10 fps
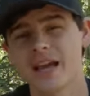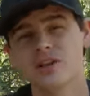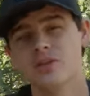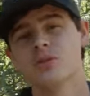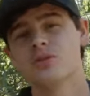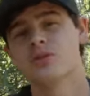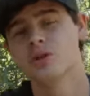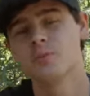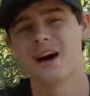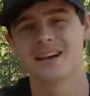and use
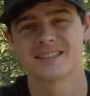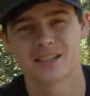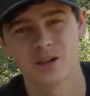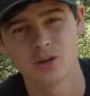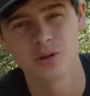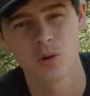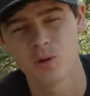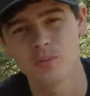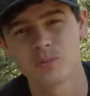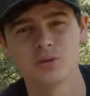coupon code
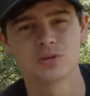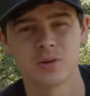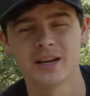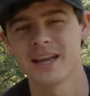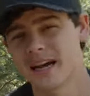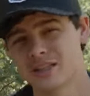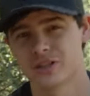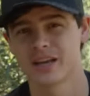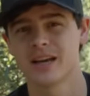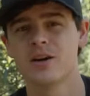WoodBrew20 at
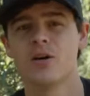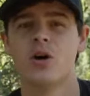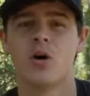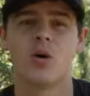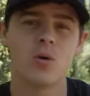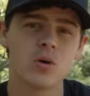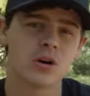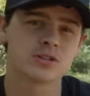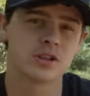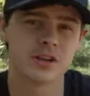checkout, or
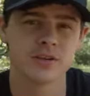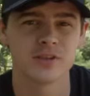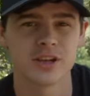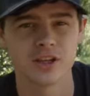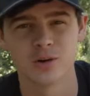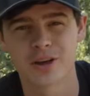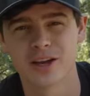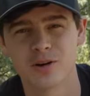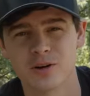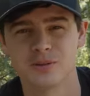alternatively, you
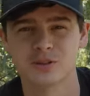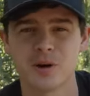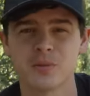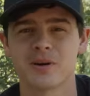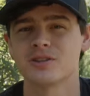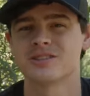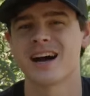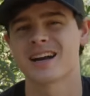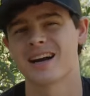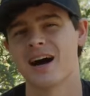can go to
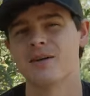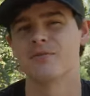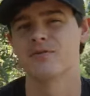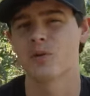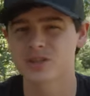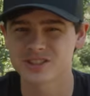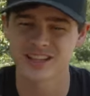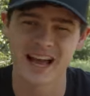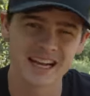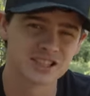bespokepost.com forward
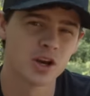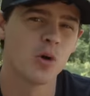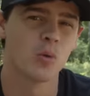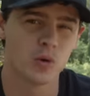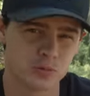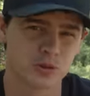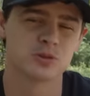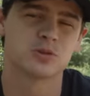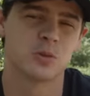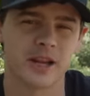slash
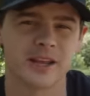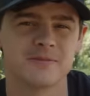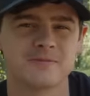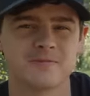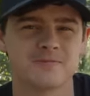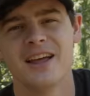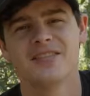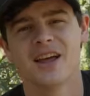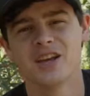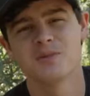WoodBrew20.
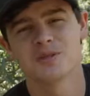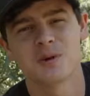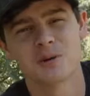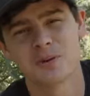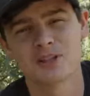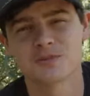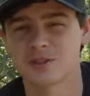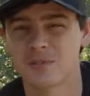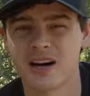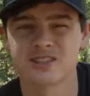Thank you Bespoke Post for
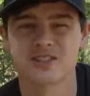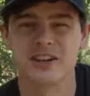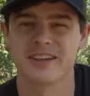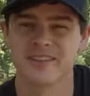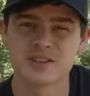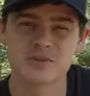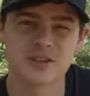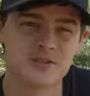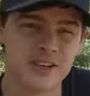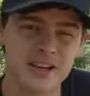sponsoring this
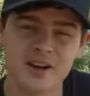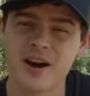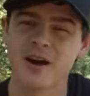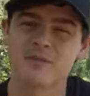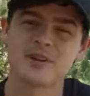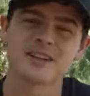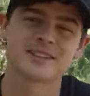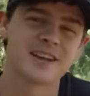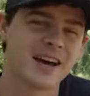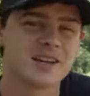week's video. I'm really
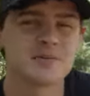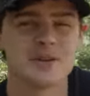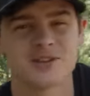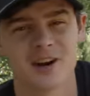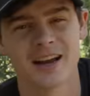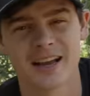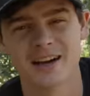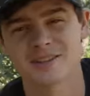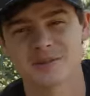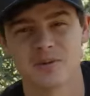excited to be trying
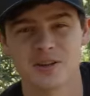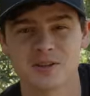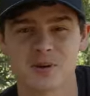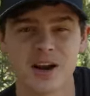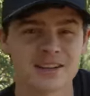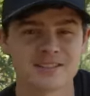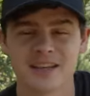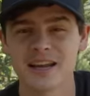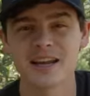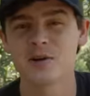out some of these products and
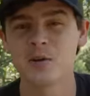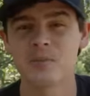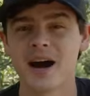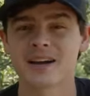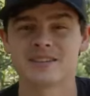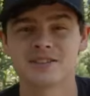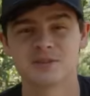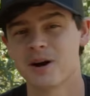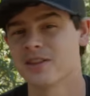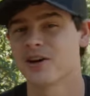getting a new box
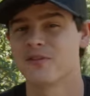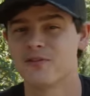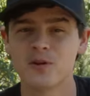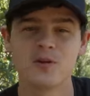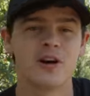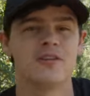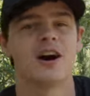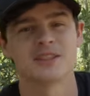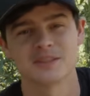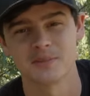each month full of
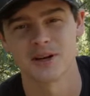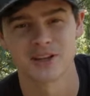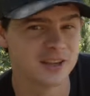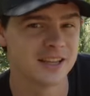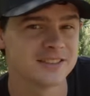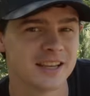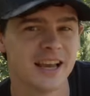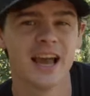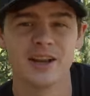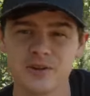awesome goodies.
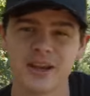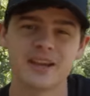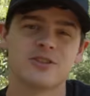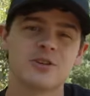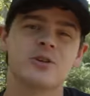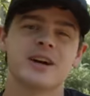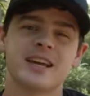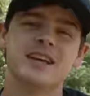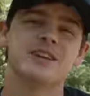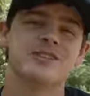And you can too,
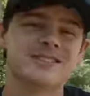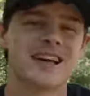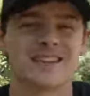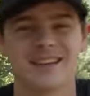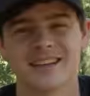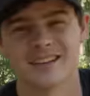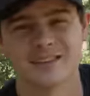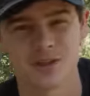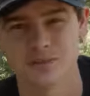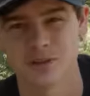again, using that link in the
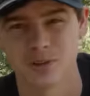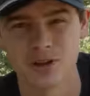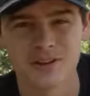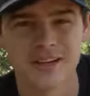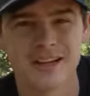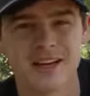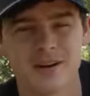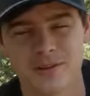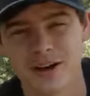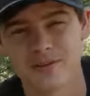description below.
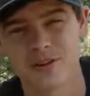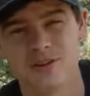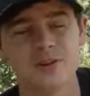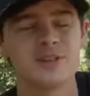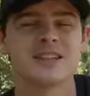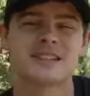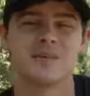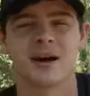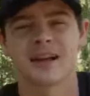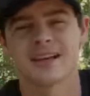Without further ado, let's
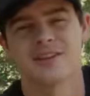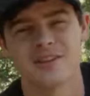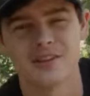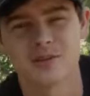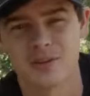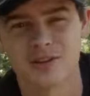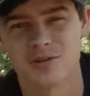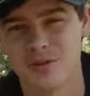get back into this week's